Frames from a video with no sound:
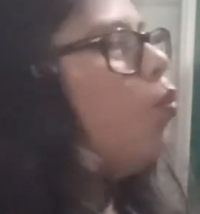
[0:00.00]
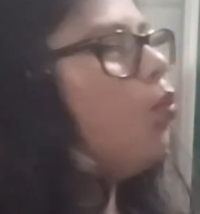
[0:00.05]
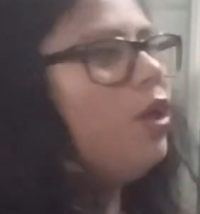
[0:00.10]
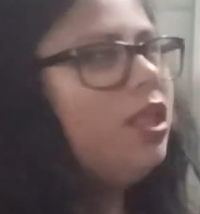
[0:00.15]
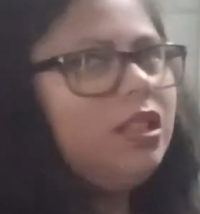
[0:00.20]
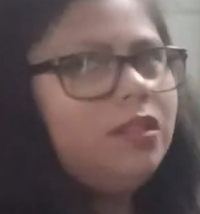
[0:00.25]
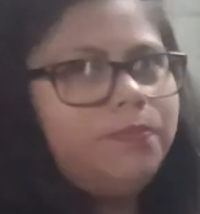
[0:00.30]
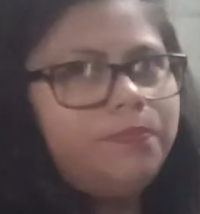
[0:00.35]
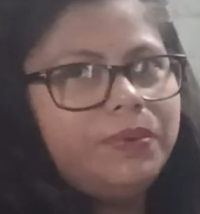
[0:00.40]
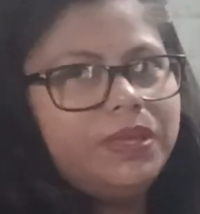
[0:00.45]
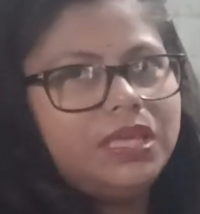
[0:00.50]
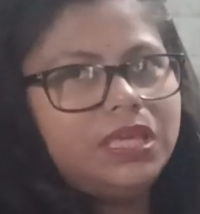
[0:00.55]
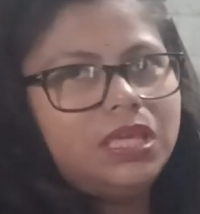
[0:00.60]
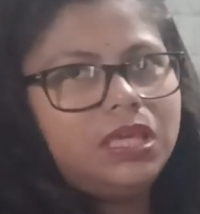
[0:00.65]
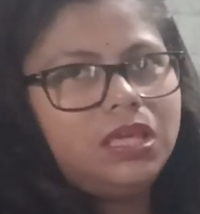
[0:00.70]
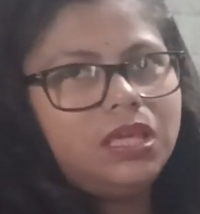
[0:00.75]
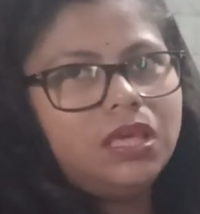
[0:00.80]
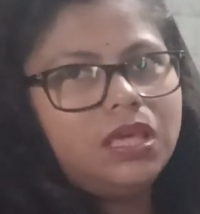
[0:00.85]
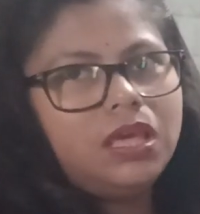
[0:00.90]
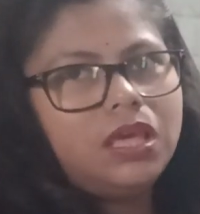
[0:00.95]
will
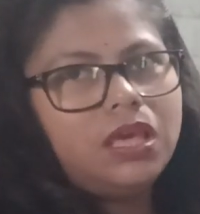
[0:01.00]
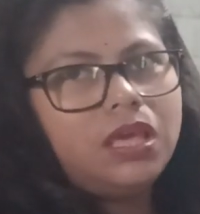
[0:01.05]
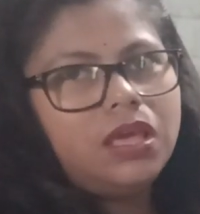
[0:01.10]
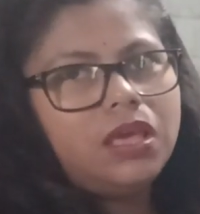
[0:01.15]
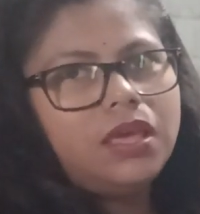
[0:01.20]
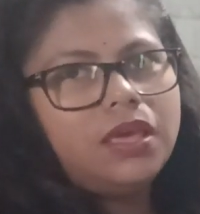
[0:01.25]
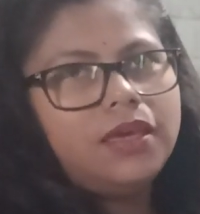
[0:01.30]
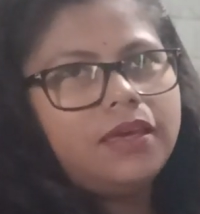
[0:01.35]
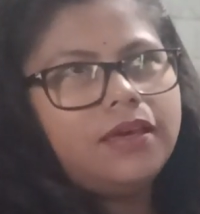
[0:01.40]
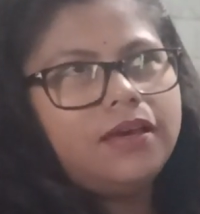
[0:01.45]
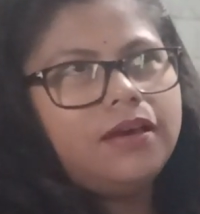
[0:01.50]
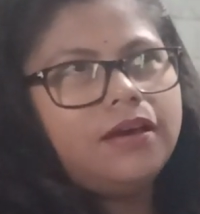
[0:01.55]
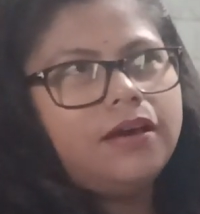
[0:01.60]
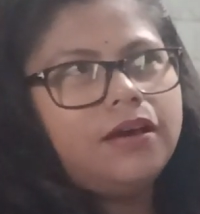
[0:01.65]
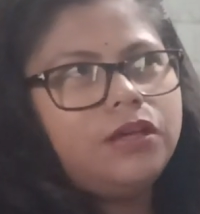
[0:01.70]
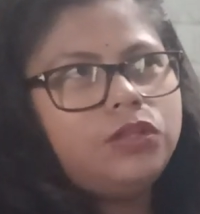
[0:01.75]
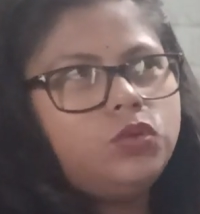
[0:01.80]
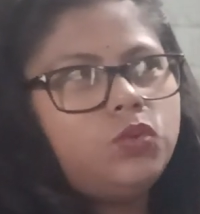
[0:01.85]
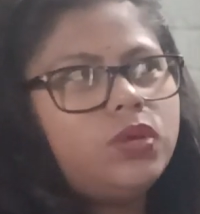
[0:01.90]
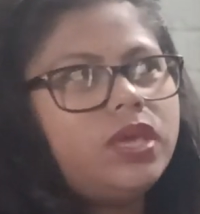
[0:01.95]
be,
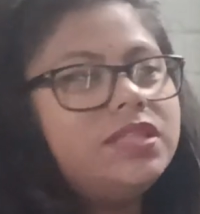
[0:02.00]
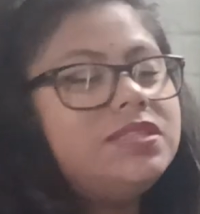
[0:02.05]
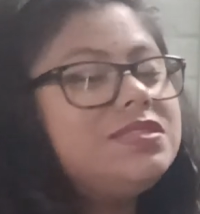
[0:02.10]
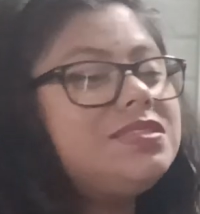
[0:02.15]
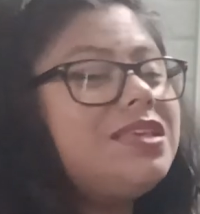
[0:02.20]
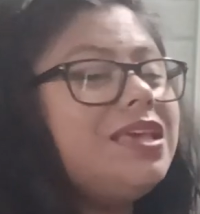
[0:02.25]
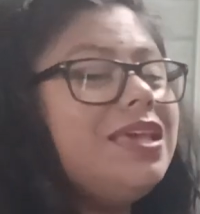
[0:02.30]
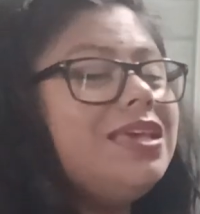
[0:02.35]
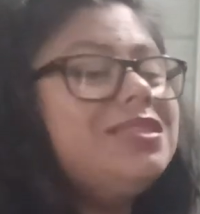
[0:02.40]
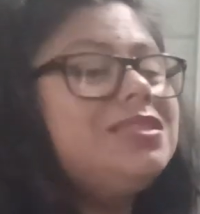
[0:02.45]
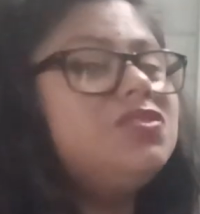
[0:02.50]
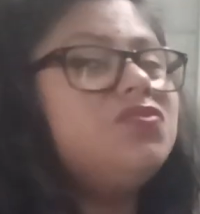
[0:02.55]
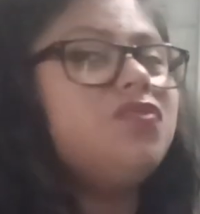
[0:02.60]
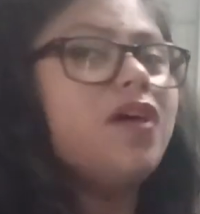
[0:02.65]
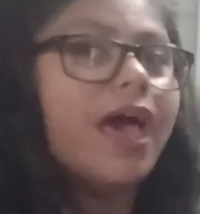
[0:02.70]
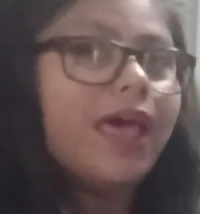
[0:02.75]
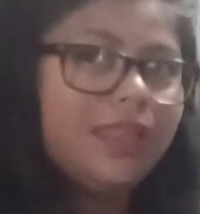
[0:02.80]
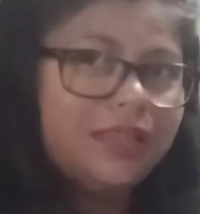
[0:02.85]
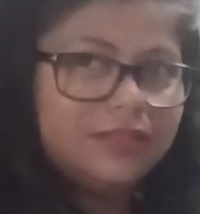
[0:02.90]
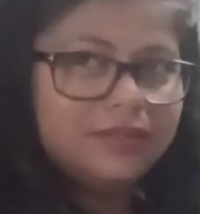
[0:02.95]
you can say, its
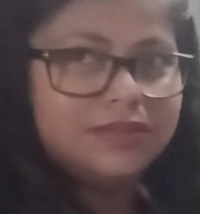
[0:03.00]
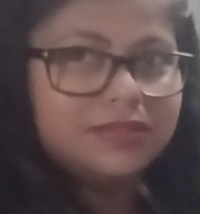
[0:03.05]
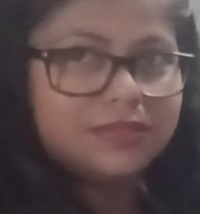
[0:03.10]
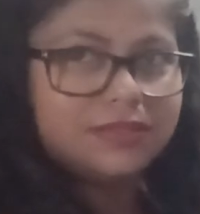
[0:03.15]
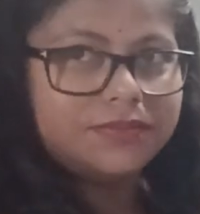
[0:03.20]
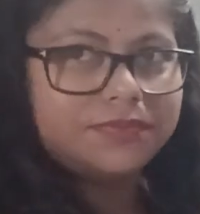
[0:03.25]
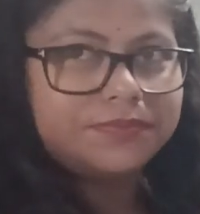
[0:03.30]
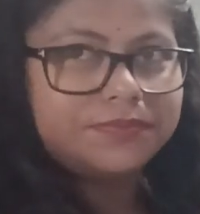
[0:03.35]
valency.